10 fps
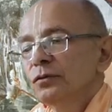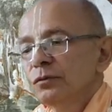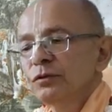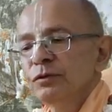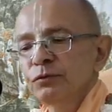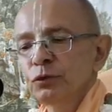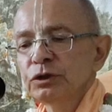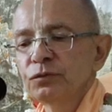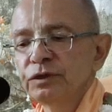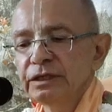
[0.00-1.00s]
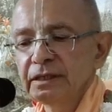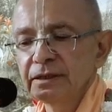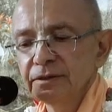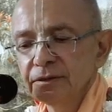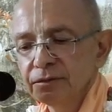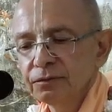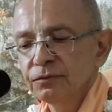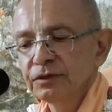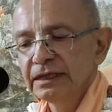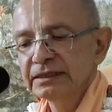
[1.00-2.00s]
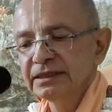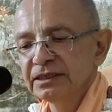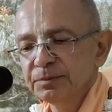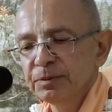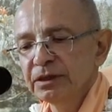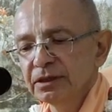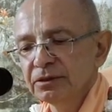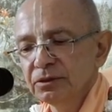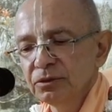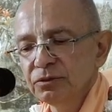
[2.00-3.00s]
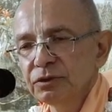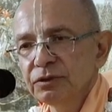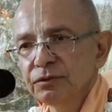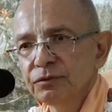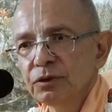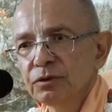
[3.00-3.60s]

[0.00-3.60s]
what we, we ask the speaker to do what we want.